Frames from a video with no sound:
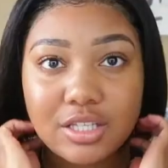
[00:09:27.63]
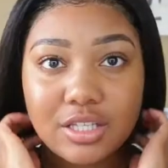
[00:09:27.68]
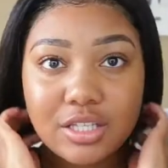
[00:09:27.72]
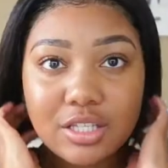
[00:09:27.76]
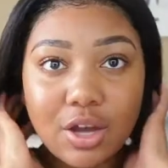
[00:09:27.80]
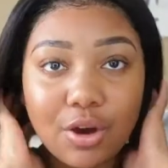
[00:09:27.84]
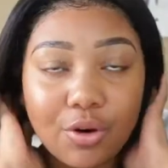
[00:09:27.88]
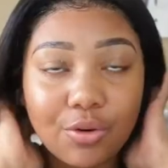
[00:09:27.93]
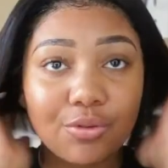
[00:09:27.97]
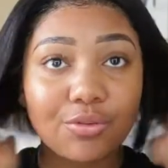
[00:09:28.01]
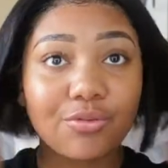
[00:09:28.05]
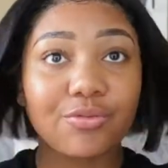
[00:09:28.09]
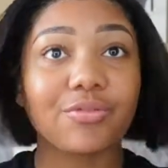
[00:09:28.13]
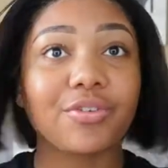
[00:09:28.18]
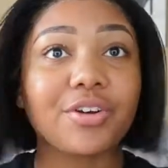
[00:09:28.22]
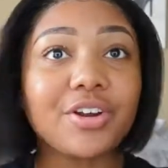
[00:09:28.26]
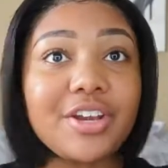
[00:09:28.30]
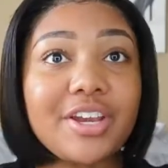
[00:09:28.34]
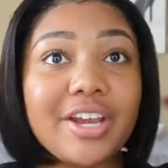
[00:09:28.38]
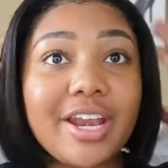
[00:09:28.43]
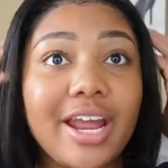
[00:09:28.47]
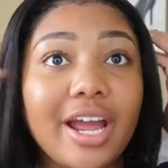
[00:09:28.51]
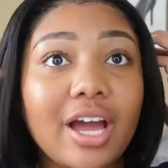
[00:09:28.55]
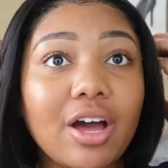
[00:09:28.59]
So for
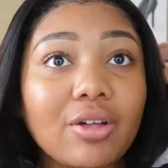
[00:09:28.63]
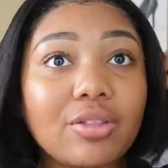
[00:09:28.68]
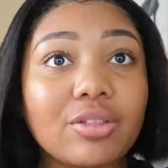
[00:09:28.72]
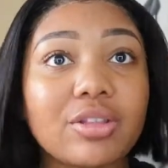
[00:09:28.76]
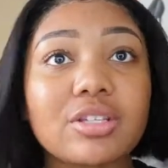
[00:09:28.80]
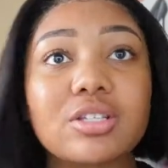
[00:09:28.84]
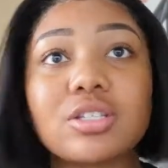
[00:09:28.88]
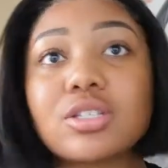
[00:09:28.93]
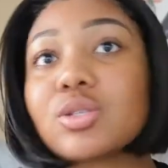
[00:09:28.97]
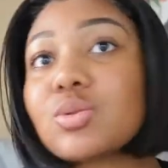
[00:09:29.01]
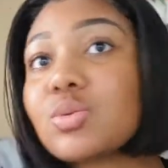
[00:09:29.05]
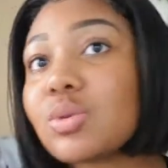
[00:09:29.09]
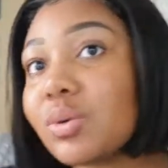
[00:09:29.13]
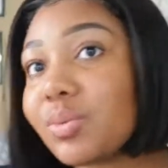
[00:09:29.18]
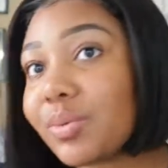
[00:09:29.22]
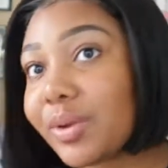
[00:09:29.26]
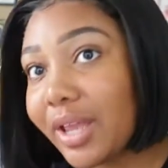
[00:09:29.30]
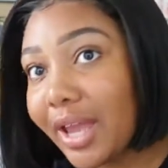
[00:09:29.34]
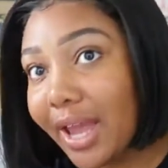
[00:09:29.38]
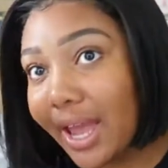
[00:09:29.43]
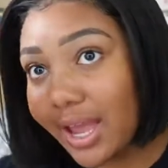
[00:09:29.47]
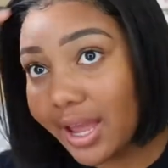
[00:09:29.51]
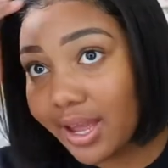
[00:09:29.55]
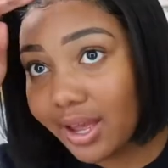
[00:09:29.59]
now, this is what
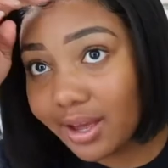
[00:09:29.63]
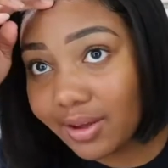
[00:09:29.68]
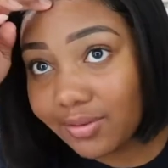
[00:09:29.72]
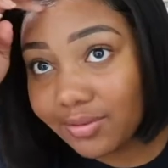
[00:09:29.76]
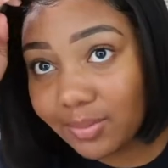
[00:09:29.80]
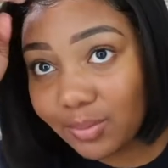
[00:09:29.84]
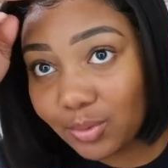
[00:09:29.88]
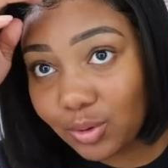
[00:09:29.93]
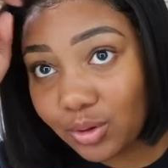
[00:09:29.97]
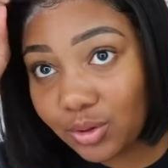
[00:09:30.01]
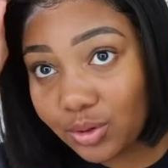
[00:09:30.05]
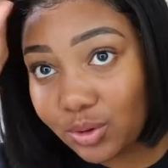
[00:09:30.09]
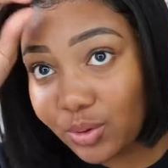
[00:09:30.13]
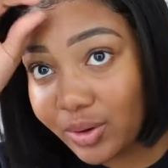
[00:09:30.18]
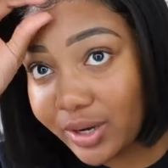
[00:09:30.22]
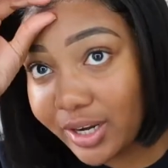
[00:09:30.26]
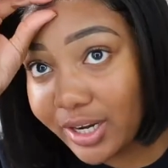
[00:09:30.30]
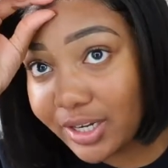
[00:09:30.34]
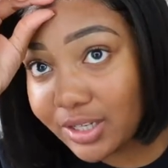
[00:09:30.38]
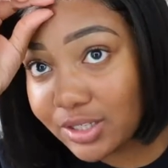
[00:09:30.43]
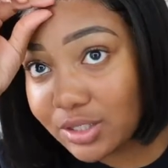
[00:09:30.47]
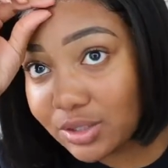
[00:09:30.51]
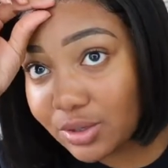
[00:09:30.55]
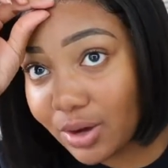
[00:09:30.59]
we have. I'm gonna go
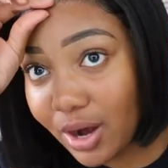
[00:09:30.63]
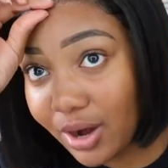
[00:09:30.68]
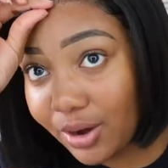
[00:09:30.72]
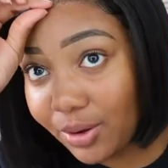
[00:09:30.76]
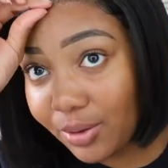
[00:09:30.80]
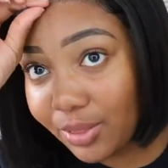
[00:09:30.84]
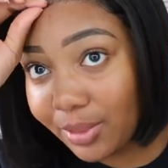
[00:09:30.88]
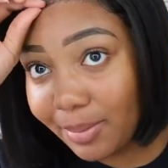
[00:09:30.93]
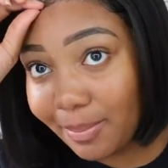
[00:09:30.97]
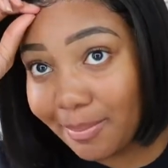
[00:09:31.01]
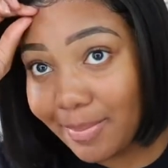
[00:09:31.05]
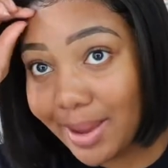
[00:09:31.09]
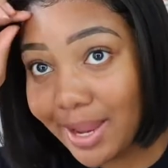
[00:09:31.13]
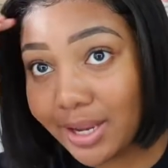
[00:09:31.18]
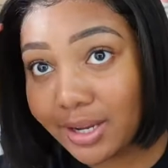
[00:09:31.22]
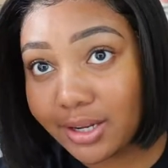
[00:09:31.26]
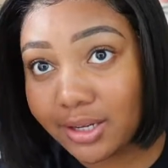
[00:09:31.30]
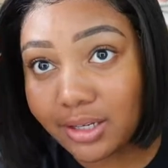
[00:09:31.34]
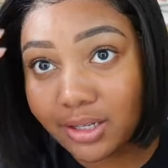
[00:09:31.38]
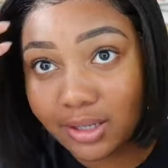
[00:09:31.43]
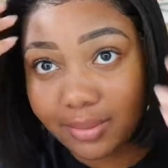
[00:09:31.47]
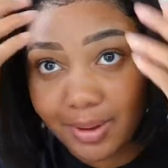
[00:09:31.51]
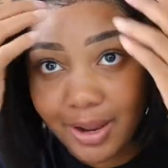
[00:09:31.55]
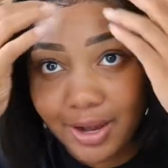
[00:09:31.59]
ahead and start on the
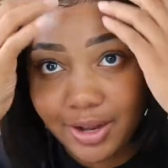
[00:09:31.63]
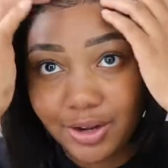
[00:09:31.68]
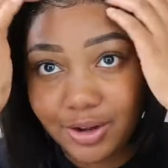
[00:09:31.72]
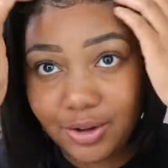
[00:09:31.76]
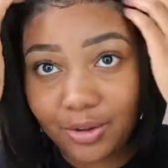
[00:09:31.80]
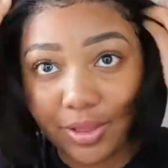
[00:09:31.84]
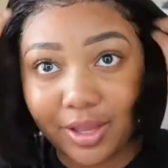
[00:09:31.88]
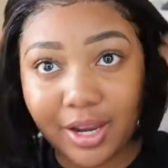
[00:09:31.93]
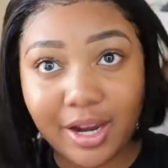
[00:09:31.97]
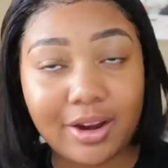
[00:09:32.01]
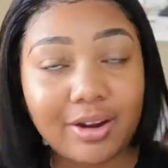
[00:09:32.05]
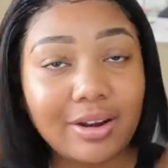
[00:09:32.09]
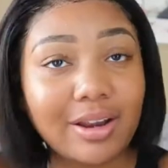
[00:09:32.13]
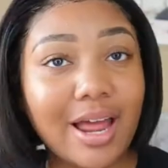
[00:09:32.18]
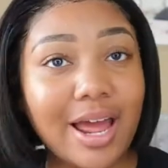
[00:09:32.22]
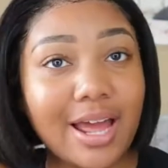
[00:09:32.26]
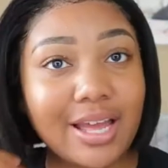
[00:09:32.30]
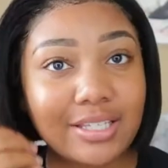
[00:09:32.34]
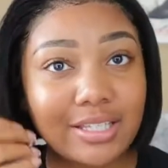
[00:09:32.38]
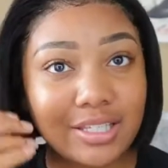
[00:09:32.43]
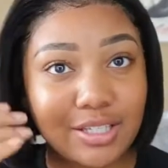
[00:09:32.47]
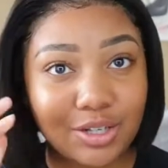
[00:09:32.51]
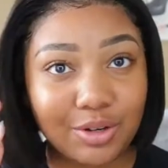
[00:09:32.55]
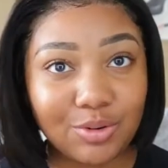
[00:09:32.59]
makeup. I know the
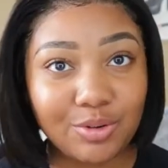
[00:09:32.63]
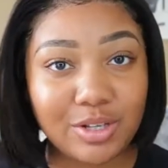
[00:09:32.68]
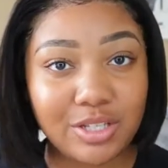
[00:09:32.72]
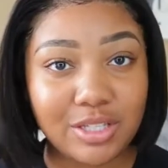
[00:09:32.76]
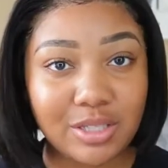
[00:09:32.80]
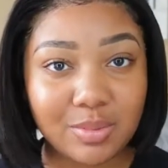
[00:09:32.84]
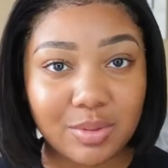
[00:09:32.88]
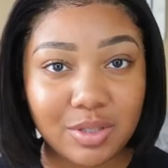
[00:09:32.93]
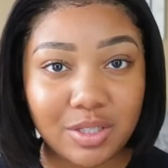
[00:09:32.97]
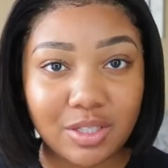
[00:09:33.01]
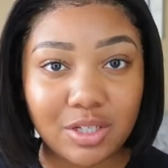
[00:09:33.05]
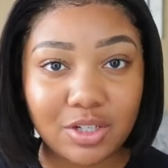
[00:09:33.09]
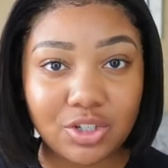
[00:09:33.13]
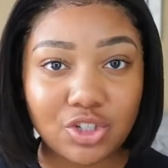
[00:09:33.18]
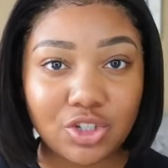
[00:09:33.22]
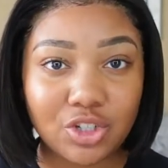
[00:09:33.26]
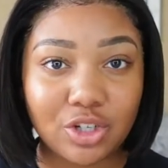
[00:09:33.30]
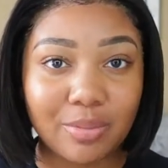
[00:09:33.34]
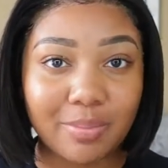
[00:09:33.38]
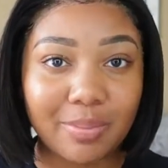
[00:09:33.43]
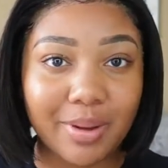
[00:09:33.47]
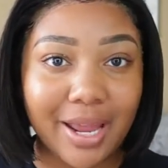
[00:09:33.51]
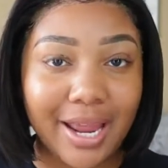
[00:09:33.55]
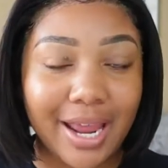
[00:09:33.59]
hairline still needs to be touched
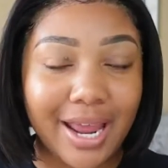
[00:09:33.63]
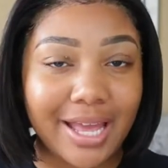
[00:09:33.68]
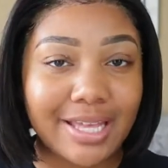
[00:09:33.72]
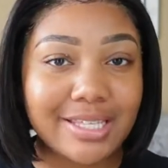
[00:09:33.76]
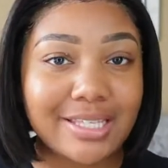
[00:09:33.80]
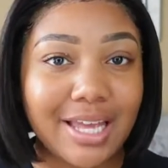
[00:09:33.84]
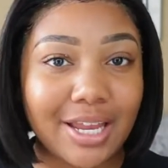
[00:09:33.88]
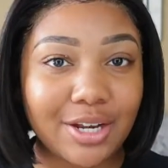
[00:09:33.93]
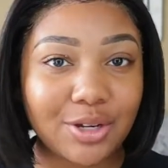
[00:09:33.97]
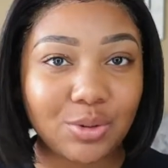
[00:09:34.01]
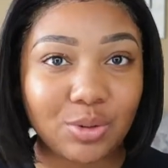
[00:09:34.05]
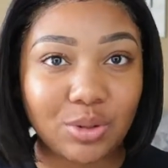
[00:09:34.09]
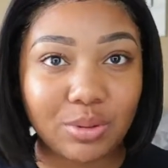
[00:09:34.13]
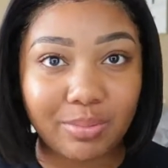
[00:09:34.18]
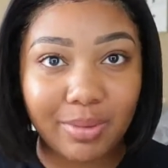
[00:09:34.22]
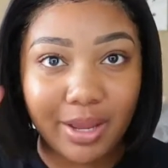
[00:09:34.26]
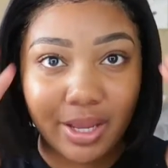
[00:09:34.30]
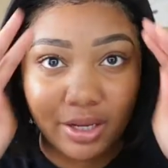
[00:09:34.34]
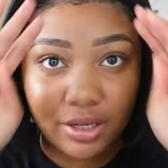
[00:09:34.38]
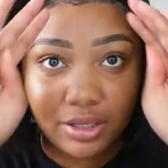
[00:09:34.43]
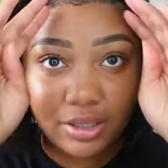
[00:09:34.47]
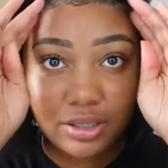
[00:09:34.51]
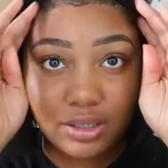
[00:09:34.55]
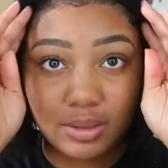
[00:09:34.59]
up, but as I do the
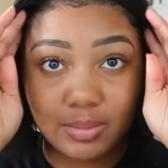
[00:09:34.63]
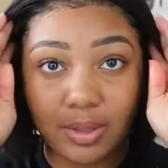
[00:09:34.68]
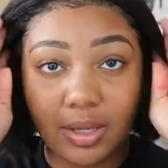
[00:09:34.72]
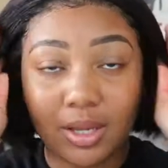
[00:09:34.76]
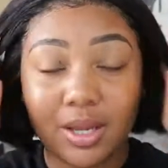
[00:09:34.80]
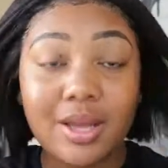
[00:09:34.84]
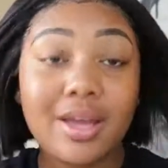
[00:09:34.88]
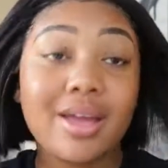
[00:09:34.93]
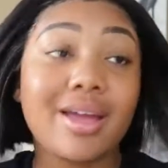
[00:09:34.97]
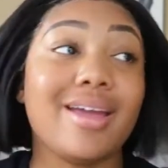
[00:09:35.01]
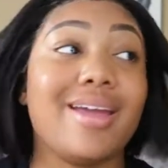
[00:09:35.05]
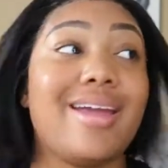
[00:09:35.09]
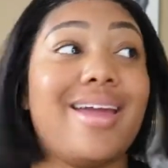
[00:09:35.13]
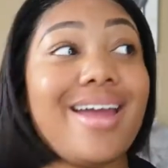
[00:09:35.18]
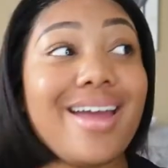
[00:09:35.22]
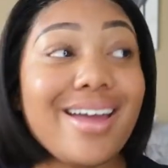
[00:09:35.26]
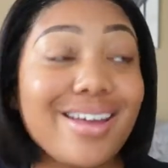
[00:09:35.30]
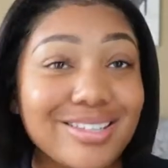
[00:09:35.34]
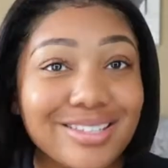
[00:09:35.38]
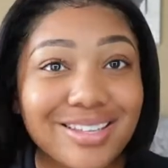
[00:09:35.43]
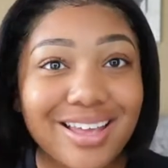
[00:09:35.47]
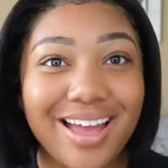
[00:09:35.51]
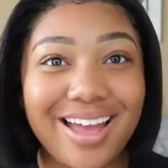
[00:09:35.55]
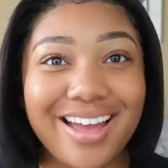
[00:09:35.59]
makeup,
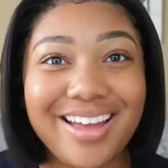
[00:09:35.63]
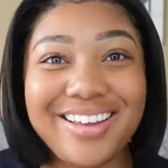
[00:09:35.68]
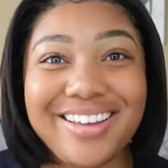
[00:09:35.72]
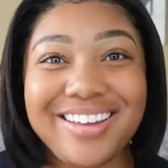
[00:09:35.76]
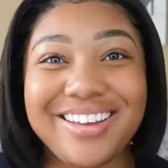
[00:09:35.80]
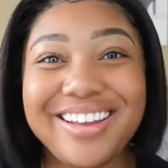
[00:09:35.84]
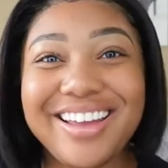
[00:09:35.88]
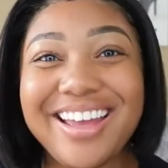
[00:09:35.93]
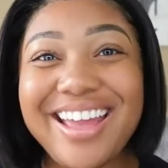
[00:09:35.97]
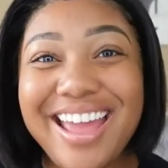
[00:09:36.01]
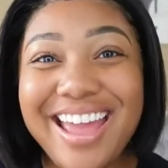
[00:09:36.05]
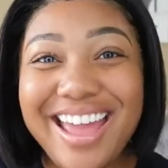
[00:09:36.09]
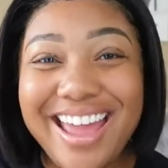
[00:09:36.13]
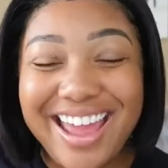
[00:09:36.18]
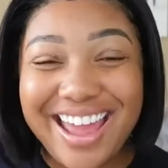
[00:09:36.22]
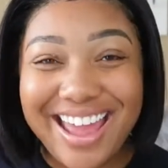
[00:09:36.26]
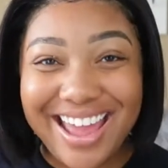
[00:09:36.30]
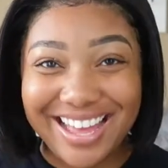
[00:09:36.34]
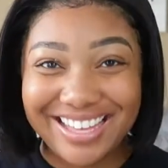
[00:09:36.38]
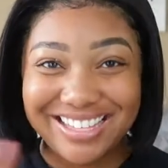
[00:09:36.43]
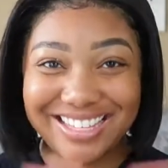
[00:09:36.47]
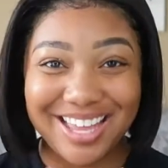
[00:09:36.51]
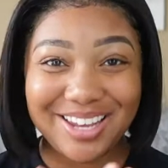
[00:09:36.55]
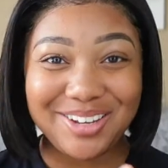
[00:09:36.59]
as
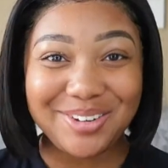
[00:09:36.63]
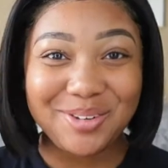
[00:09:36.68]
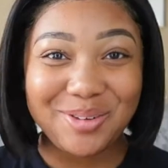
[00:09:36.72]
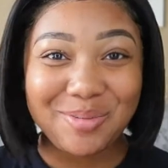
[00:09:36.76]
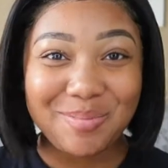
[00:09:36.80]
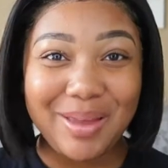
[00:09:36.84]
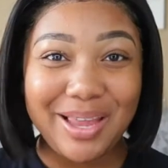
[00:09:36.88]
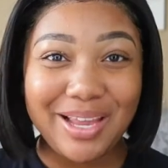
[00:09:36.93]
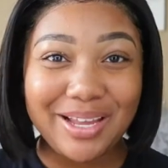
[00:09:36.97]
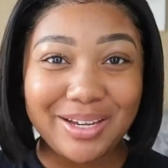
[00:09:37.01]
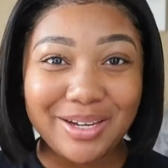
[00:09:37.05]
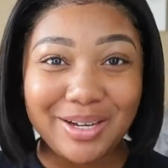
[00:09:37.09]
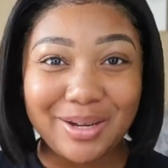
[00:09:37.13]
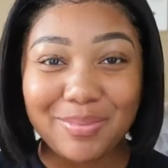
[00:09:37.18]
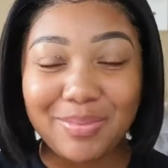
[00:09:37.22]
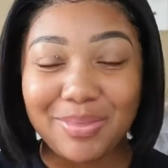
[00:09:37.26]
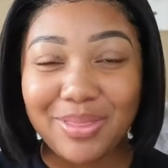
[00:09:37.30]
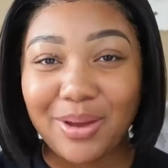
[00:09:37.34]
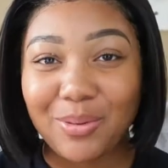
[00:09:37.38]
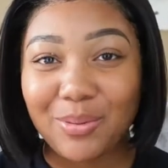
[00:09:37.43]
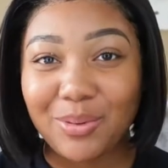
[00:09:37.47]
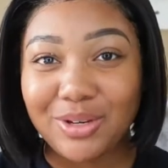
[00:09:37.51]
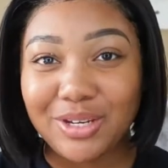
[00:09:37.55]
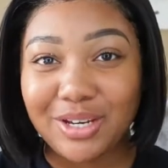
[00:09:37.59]
as I do the makeup,
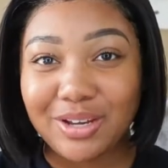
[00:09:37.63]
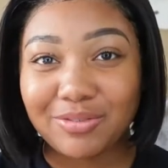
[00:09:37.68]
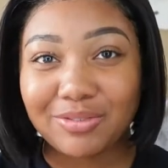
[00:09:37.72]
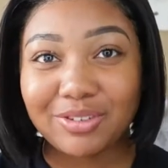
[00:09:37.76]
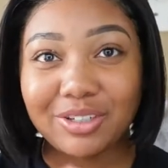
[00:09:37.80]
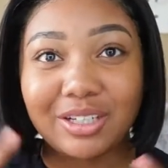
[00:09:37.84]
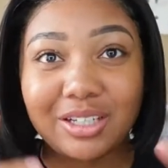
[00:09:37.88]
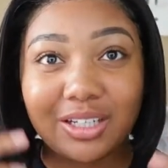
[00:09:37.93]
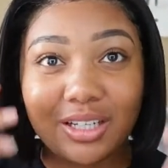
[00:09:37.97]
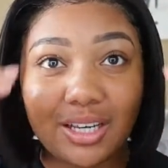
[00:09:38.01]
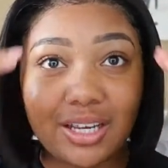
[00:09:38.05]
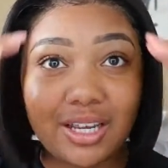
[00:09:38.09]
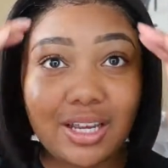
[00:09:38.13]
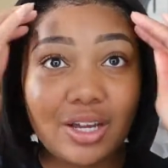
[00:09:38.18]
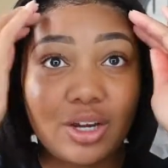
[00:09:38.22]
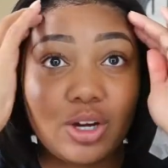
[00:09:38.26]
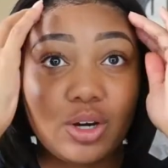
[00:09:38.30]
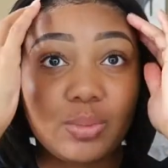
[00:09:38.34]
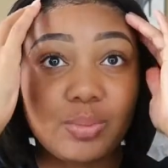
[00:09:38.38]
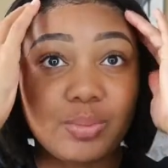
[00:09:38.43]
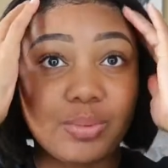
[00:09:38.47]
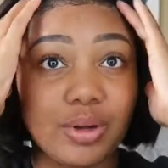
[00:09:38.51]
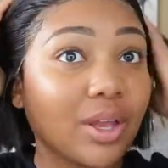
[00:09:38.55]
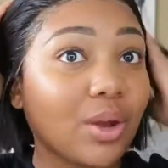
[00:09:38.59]
that will definitely help.